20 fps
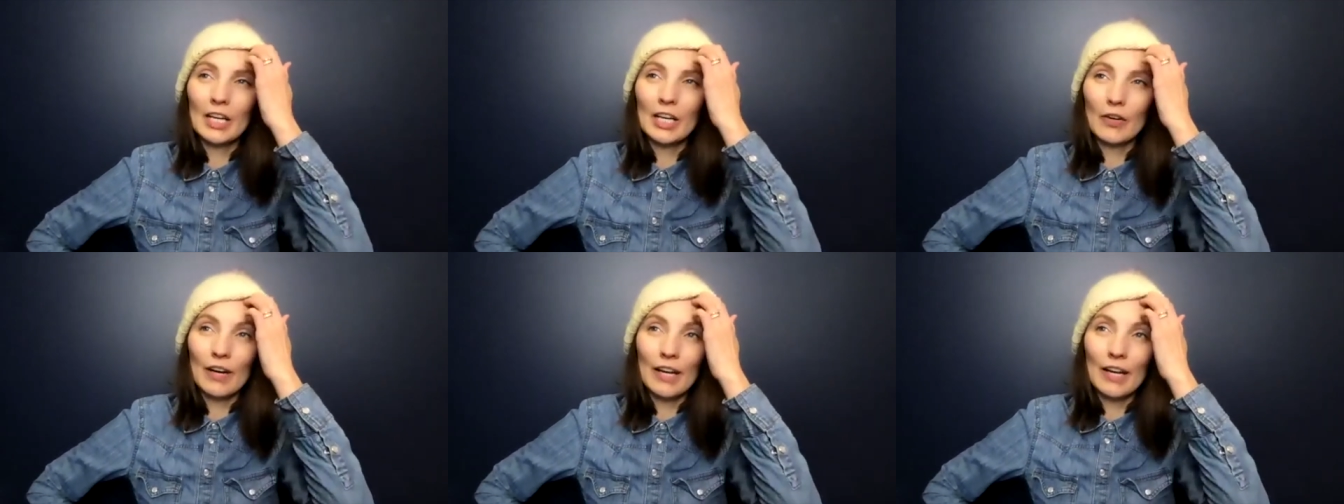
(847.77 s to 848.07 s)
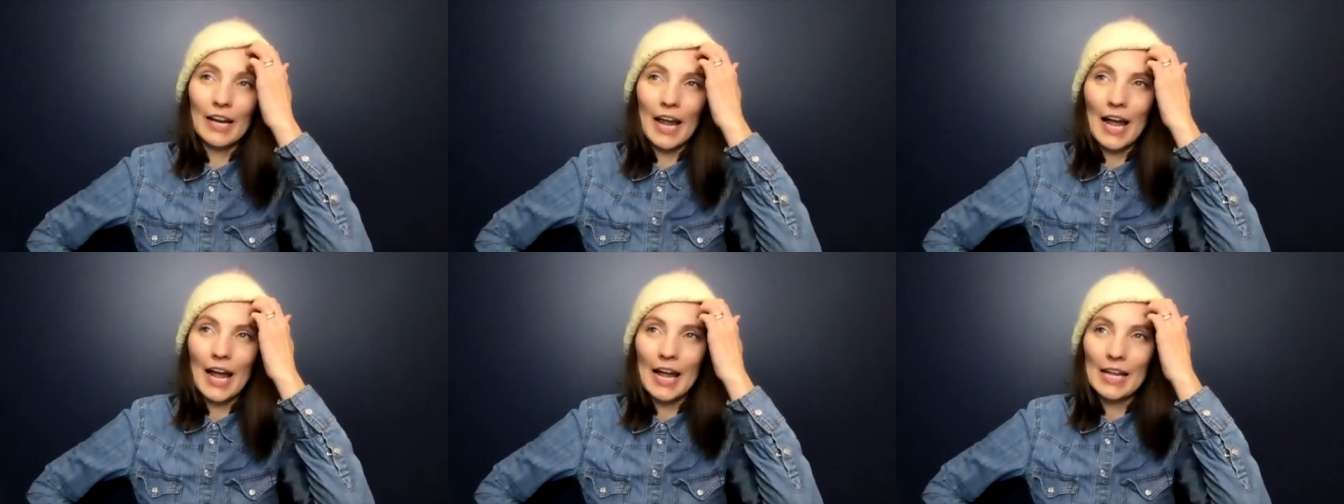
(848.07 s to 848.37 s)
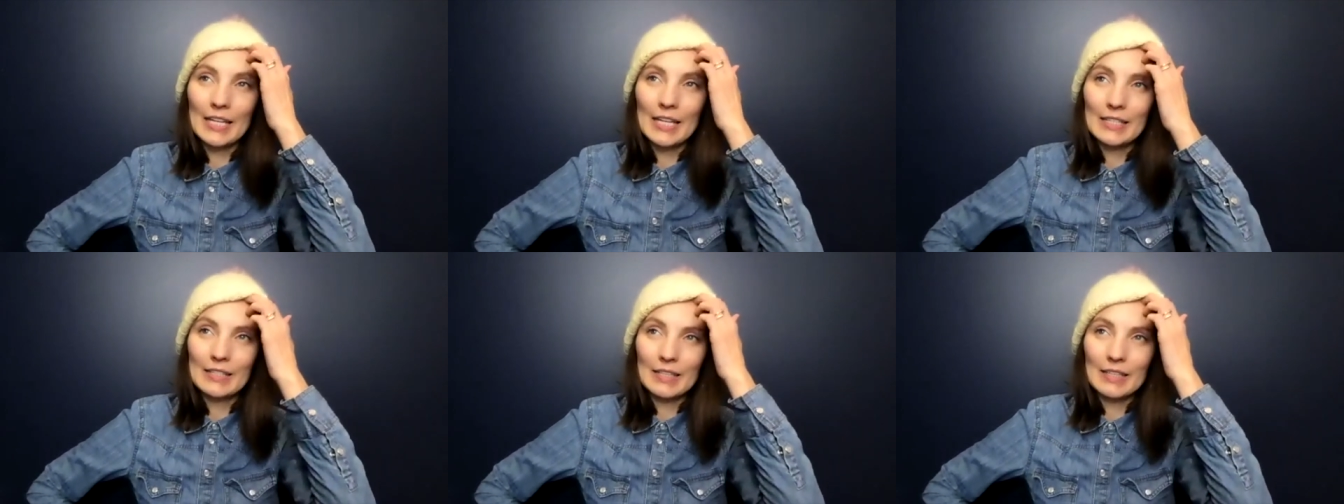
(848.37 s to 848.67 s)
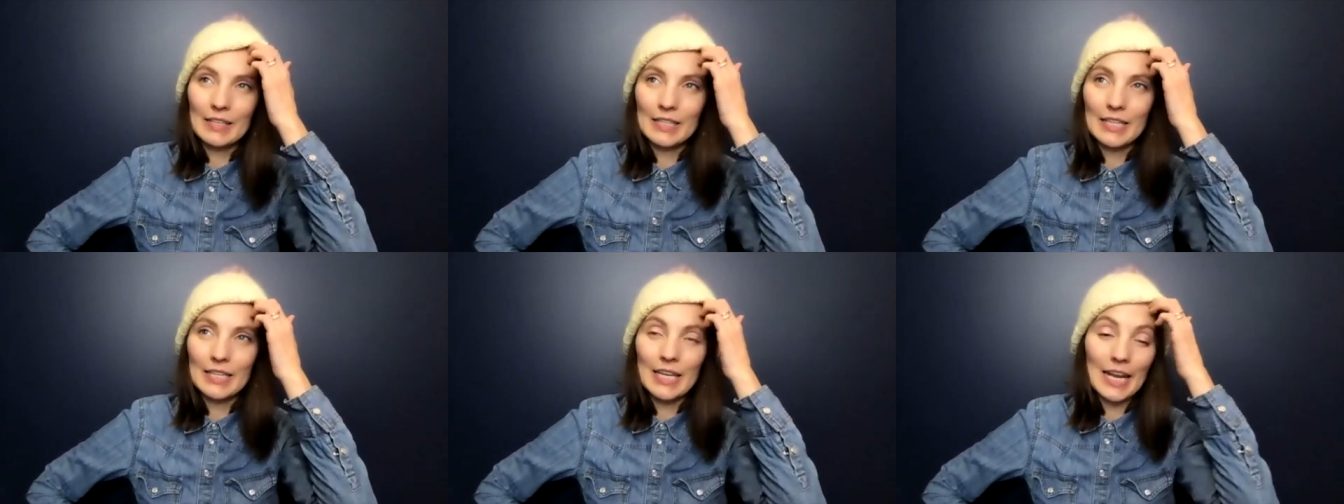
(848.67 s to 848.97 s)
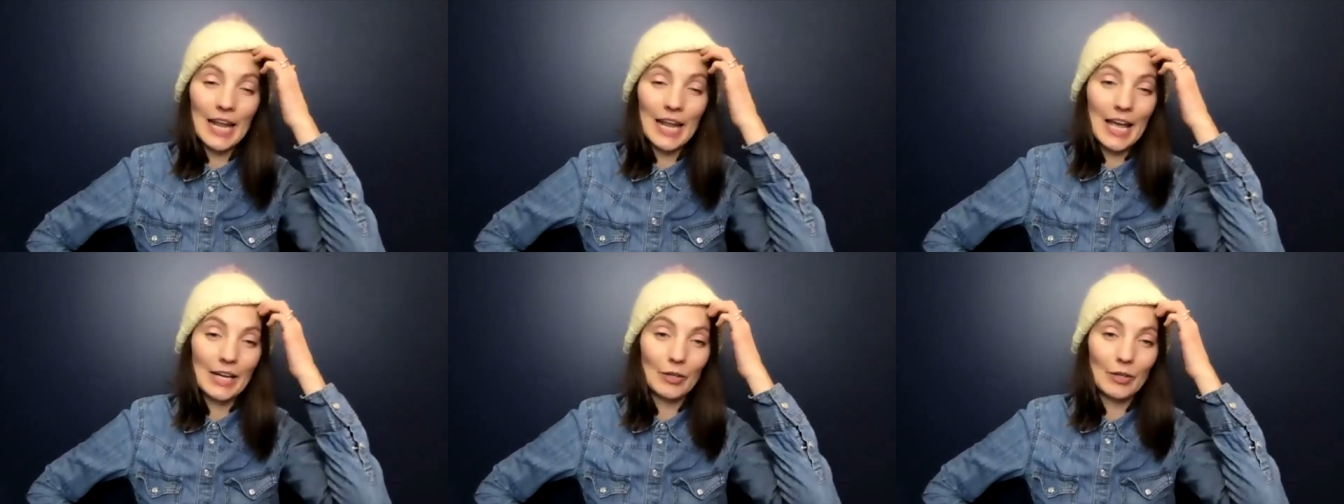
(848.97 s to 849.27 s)
Crate has a knit
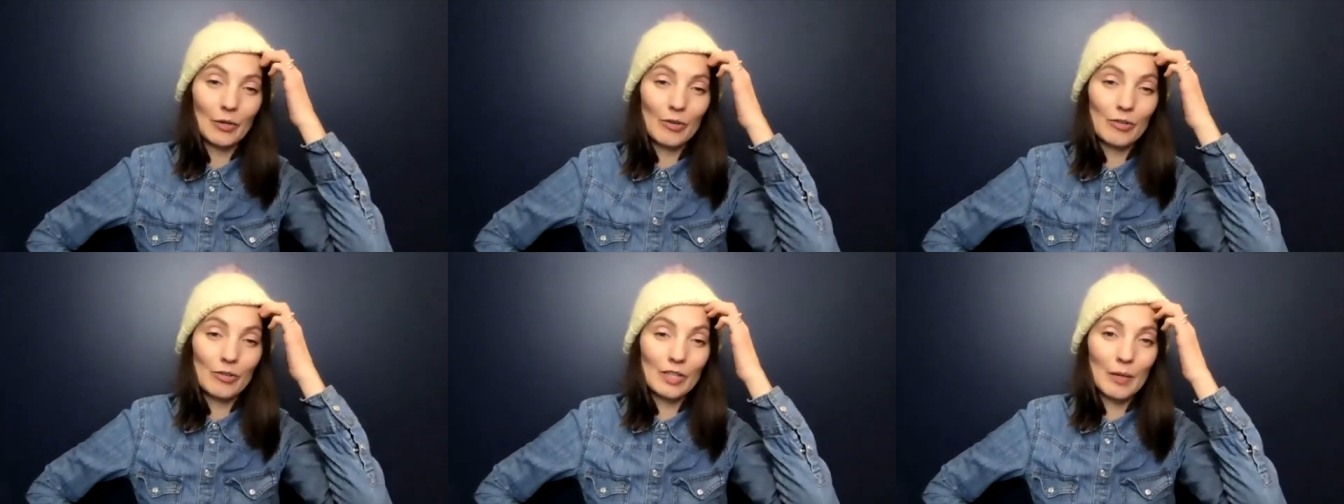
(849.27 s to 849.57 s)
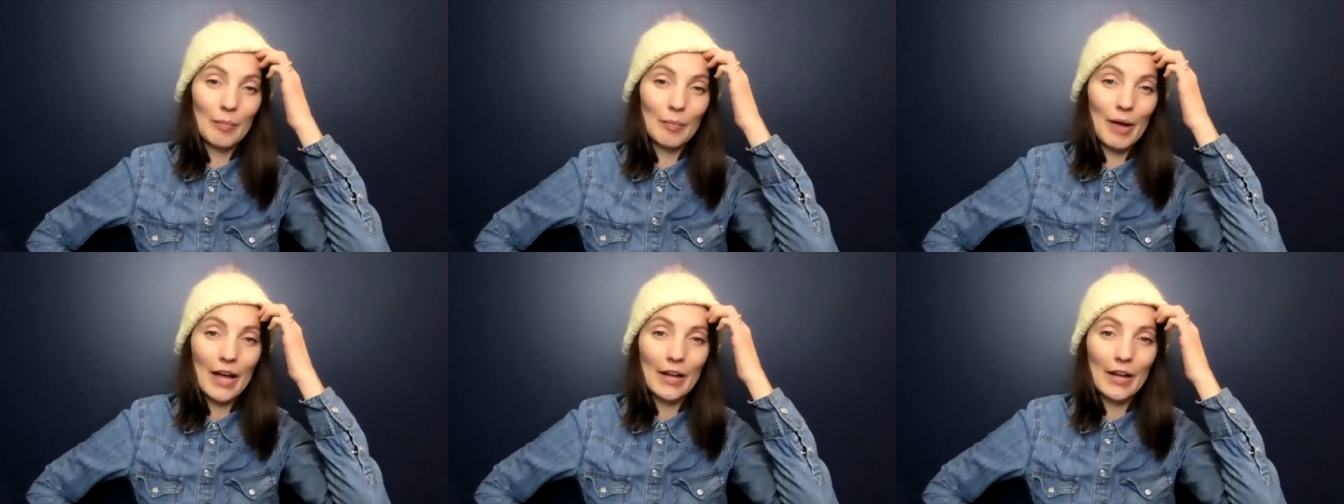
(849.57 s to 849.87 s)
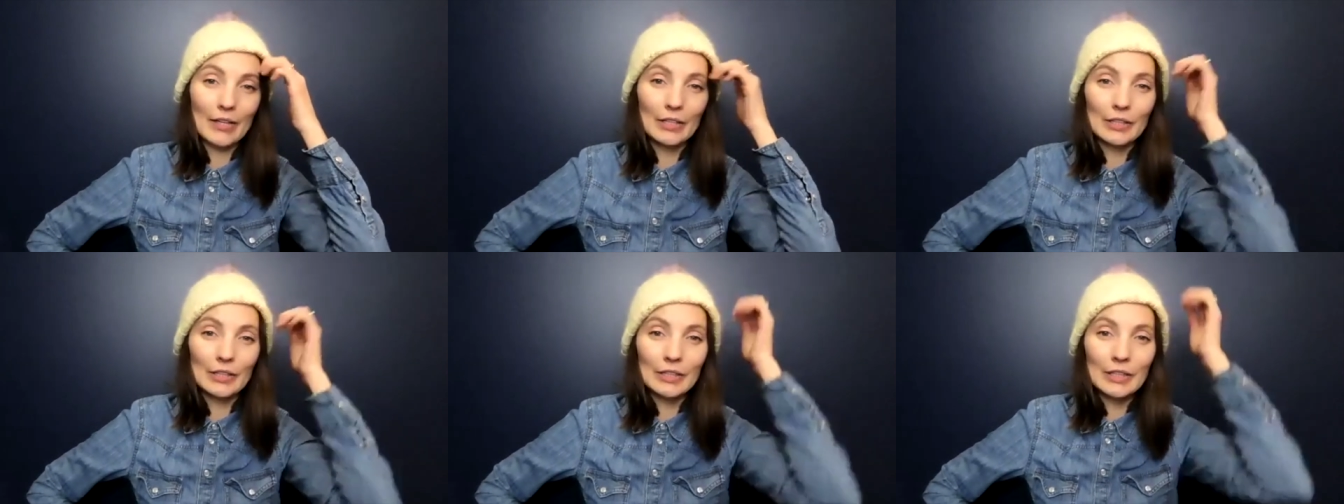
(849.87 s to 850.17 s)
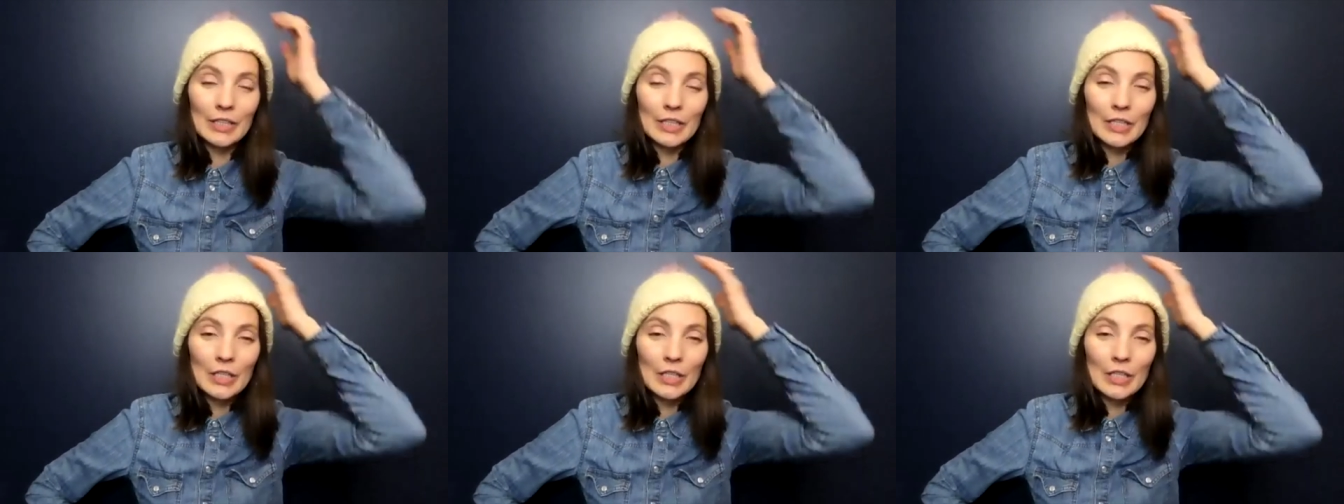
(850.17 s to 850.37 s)
and a crochet pattern.